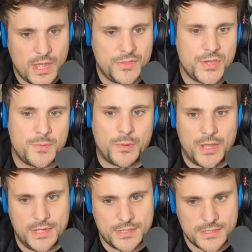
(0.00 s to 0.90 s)
in third
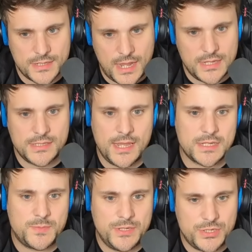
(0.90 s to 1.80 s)
place is the
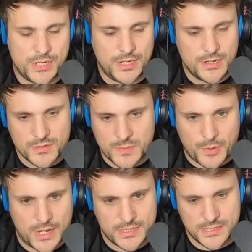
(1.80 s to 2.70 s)
SPG. No
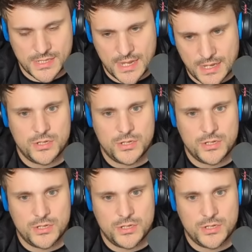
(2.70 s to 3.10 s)
surprises there.